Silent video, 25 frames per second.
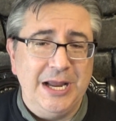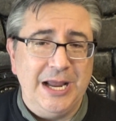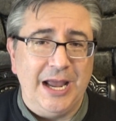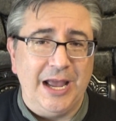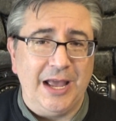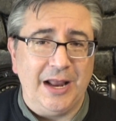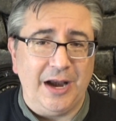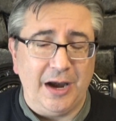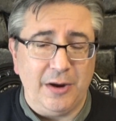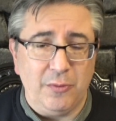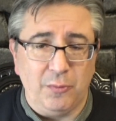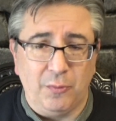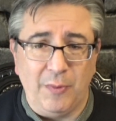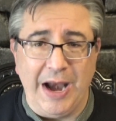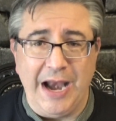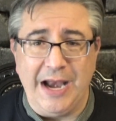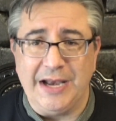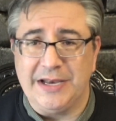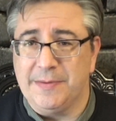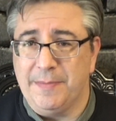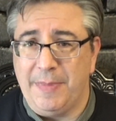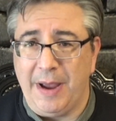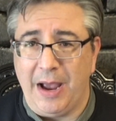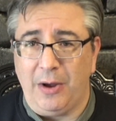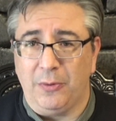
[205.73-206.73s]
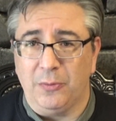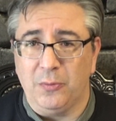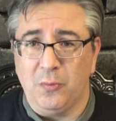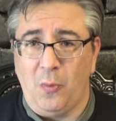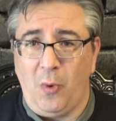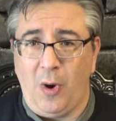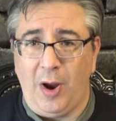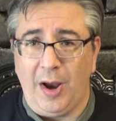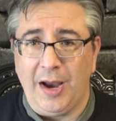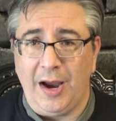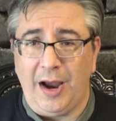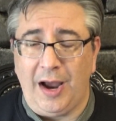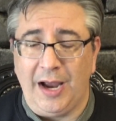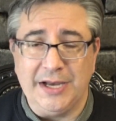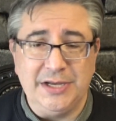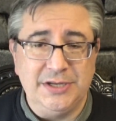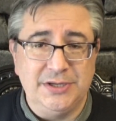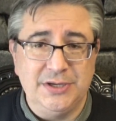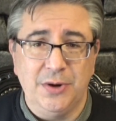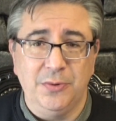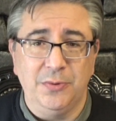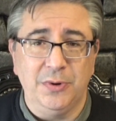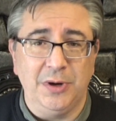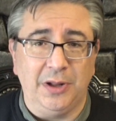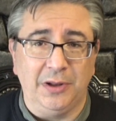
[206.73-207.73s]
and I rant about why I
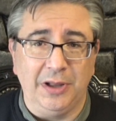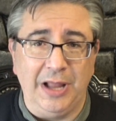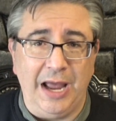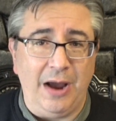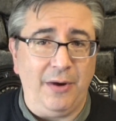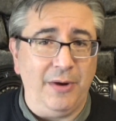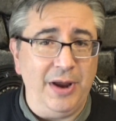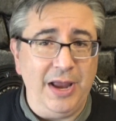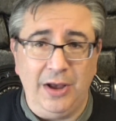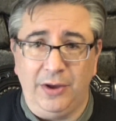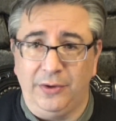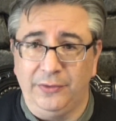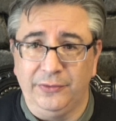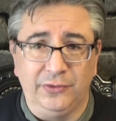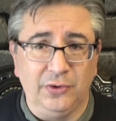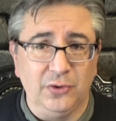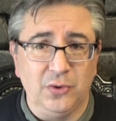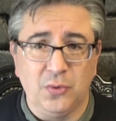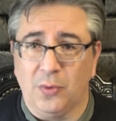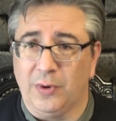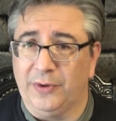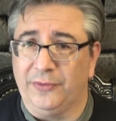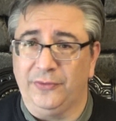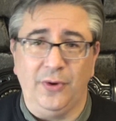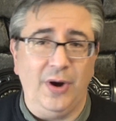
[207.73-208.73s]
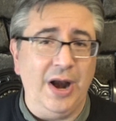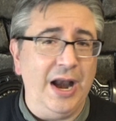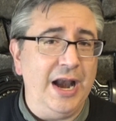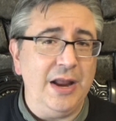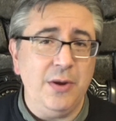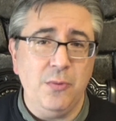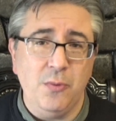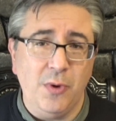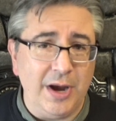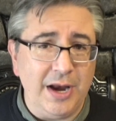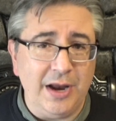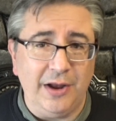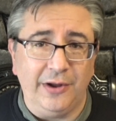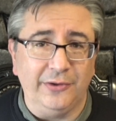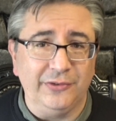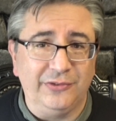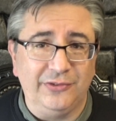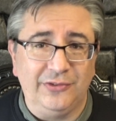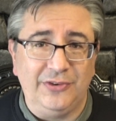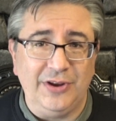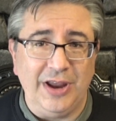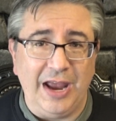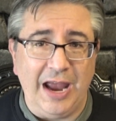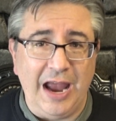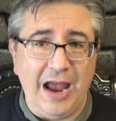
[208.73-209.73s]
don't allow elves or dwarves or anyone
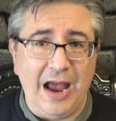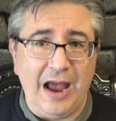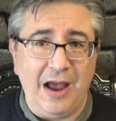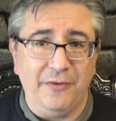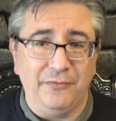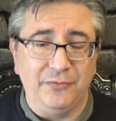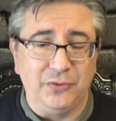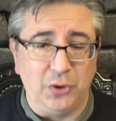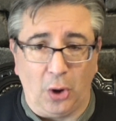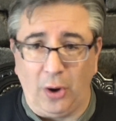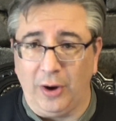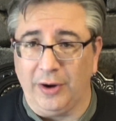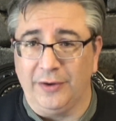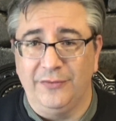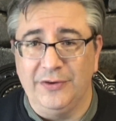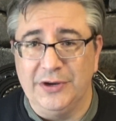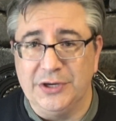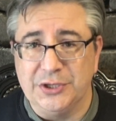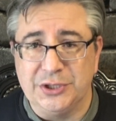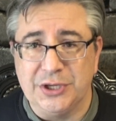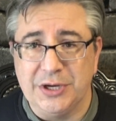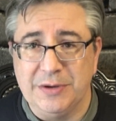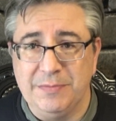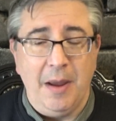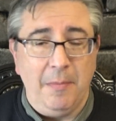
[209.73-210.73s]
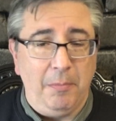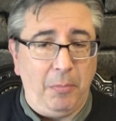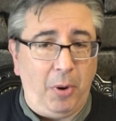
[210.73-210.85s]
else to have dark vision.